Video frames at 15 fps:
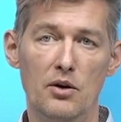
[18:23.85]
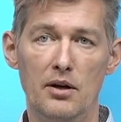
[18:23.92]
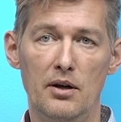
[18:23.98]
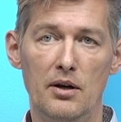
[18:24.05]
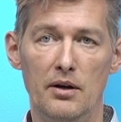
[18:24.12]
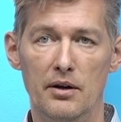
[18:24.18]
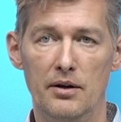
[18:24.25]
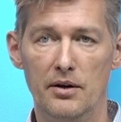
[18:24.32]

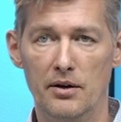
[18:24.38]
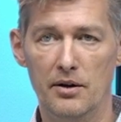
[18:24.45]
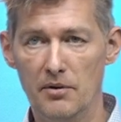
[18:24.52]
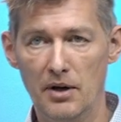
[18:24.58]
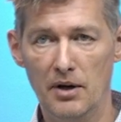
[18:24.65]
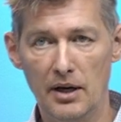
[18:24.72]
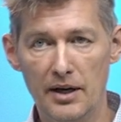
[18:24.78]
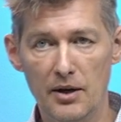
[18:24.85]

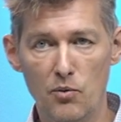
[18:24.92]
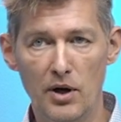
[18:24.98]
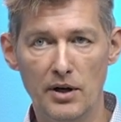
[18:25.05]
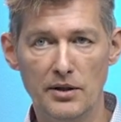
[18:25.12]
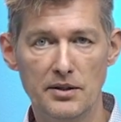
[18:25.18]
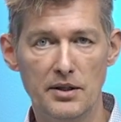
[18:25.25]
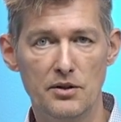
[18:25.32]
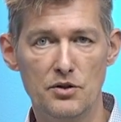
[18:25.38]
click
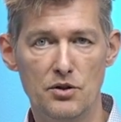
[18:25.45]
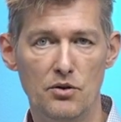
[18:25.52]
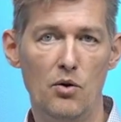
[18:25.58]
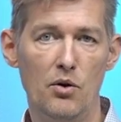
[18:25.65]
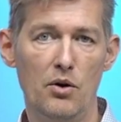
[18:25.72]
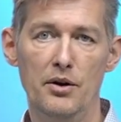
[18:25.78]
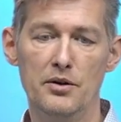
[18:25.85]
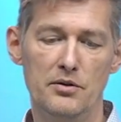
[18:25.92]
once
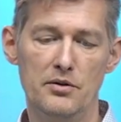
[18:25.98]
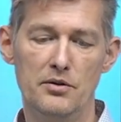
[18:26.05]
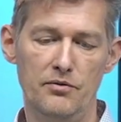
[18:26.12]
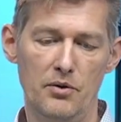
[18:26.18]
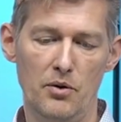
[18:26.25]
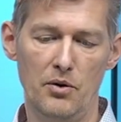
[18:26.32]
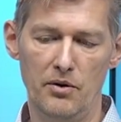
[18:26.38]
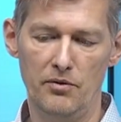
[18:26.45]
installers
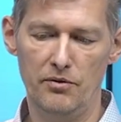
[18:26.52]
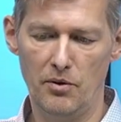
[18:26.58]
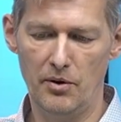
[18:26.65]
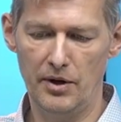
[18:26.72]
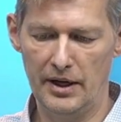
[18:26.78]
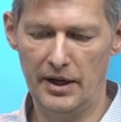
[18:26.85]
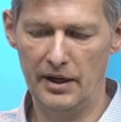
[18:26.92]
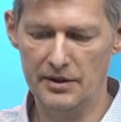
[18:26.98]
for
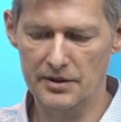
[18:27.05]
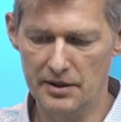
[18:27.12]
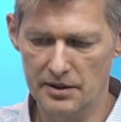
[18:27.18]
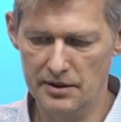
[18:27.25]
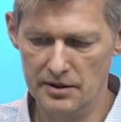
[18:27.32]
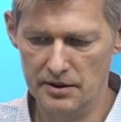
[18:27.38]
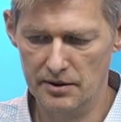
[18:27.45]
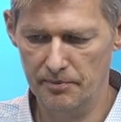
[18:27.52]

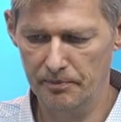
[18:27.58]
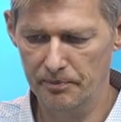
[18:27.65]
analysis.